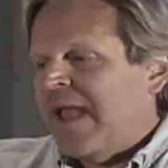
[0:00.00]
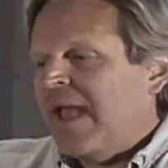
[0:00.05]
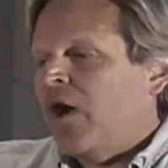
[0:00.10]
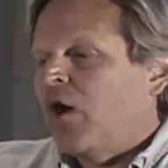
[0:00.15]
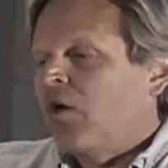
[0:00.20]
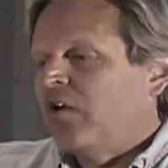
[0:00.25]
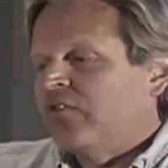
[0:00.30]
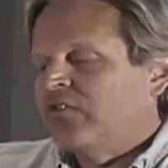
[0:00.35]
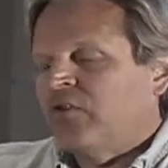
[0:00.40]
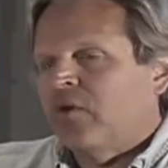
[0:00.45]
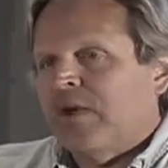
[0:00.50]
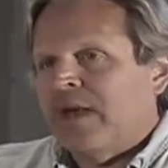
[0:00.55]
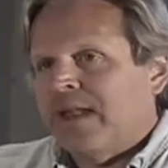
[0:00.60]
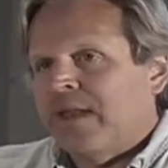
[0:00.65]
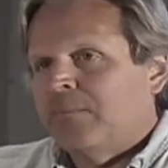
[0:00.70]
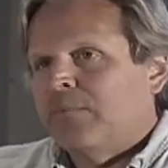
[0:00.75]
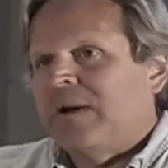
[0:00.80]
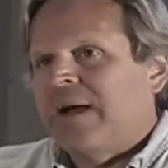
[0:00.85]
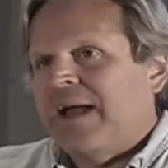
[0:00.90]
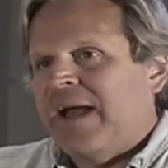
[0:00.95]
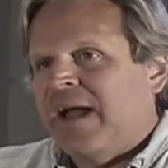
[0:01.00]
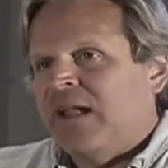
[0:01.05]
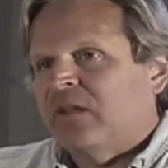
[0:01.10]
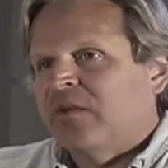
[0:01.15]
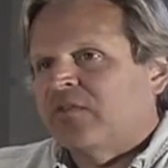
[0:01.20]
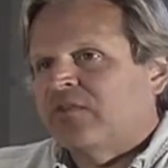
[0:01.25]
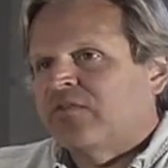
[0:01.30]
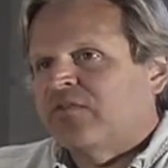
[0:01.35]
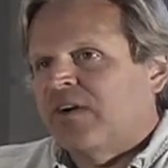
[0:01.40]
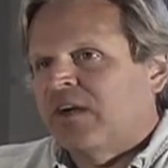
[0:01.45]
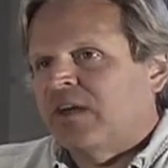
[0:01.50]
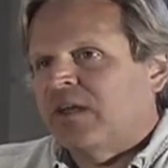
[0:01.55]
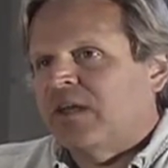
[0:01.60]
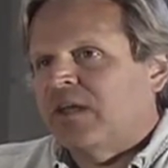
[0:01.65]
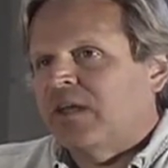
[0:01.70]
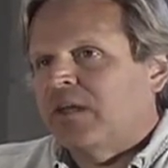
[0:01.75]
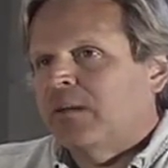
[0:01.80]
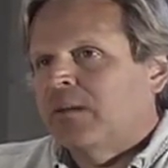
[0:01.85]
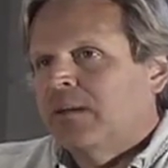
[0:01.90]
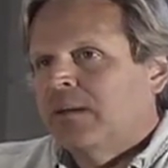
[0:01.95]
also headed by Alex
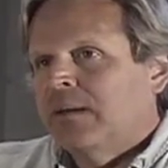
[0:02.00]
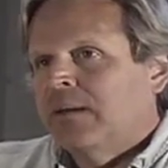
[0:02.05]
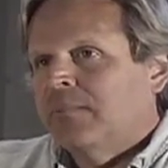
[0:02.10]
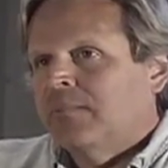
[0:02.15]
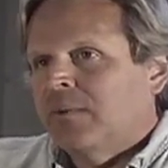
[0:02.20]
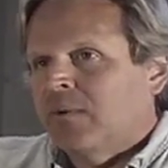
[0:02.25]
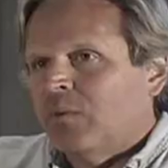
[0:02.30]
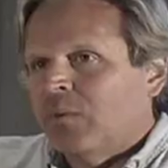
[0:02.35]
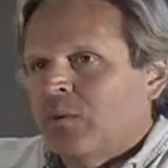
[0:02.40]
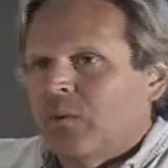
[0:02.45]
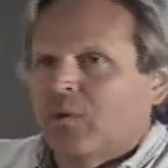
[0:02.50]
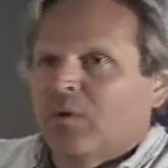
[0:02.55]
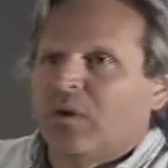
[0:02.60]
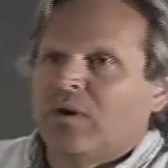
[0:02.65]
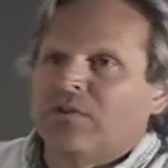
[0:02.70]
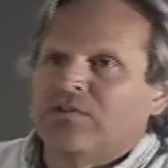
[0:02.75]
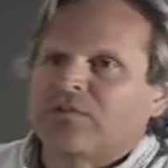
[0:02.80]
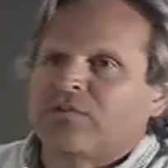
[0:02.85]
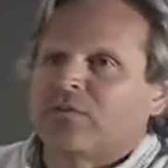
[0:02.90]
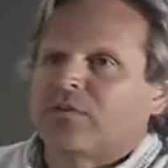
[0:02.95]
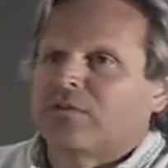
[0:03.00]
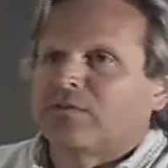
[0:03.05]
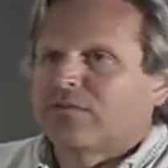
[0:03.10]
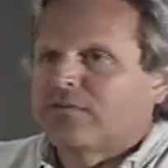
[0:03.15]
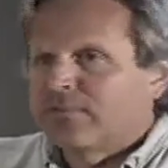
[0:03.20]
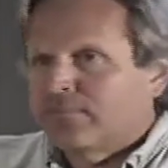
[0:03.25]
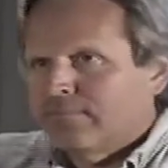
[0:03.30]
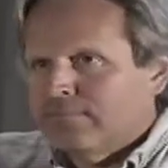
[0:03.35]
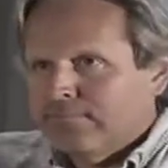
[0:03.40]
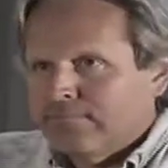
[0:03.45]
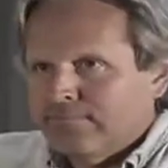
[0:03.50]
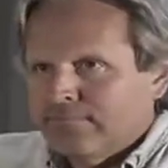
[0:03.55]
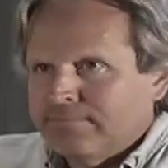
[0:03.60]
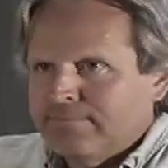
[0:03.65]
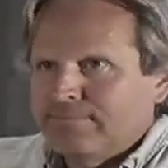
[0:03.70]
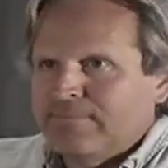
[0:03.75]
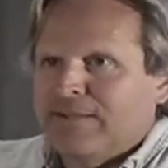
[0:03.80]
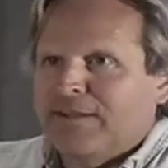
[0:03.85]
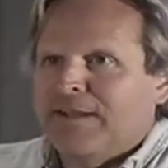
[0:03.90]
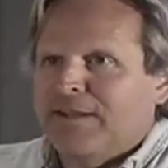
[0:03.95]
Funke, but we were all sort of,
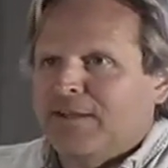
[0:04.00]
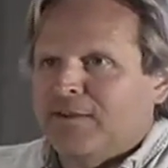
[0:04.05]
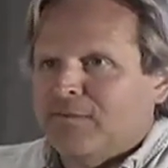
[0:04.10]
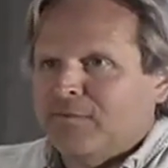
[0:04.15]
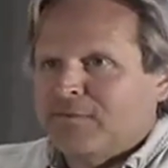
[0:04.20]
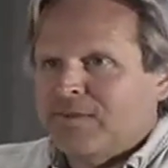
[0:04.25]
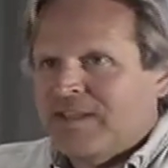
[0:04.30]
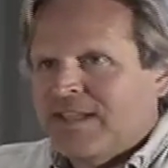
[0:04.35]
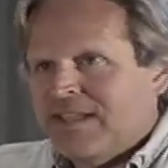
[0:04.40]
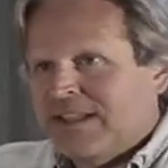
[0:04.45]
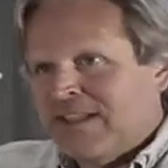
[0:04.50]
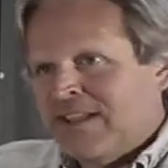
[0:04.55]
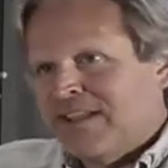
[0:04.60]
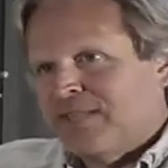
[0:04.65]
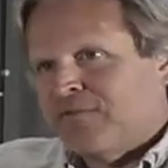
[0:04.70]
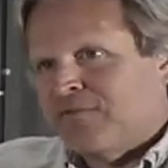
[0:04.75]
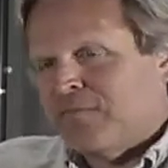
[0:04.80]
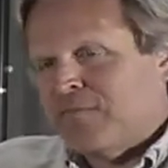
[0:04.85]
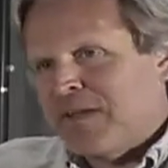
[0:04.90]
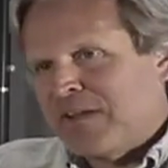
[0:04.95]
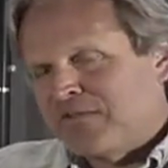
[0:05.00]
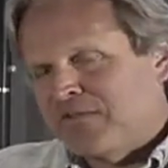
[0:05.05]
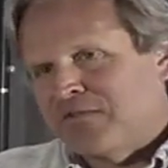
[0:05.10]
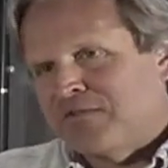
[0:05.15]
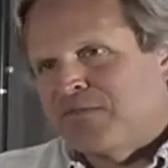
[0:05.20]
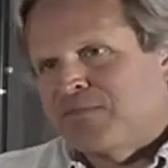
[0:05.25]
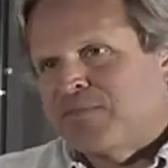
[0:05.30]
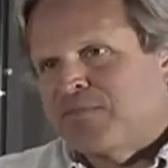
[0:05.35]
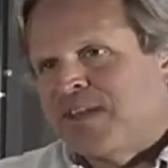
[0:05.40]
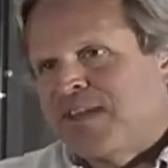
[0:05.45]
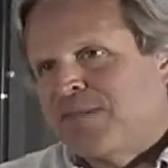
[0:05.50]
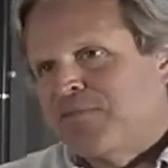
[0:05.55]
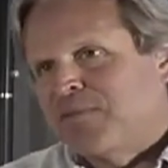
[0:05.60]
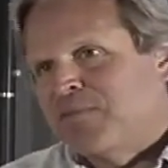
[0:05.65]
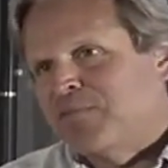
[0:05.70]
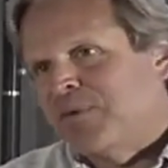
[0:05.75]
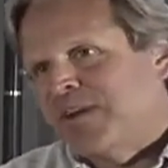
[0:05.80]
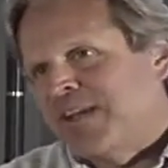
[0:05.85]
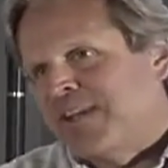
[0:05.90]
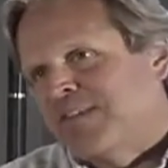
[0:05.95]
getting information from them
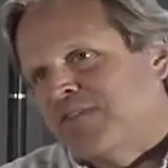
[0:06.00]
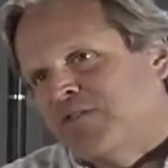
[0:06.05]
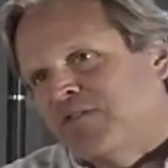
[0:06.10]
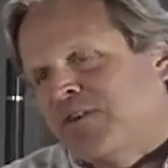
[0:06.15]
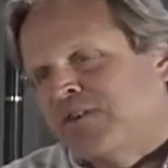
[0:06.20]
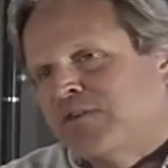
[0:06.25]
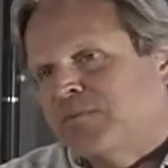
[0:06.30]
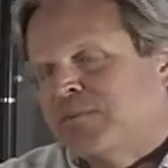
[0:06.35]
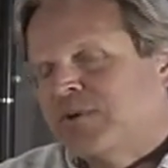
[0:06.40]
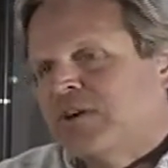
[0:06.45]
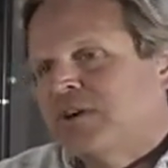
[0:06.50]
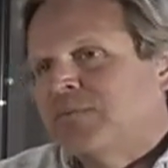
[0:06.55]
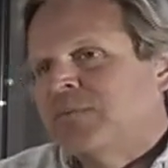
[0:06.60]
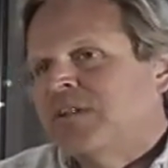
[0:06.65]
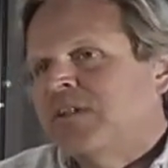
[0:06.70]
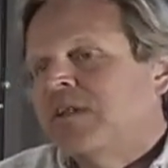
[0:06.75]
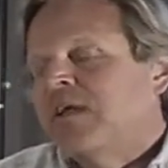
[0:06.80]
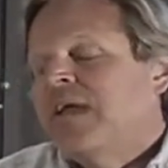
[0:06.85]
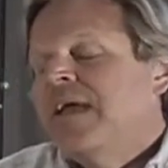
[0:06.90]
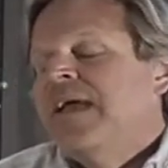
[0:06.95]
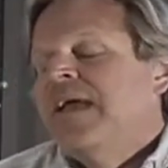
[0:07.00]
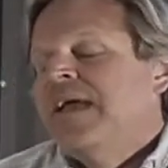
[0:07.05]
and bringing it into our department.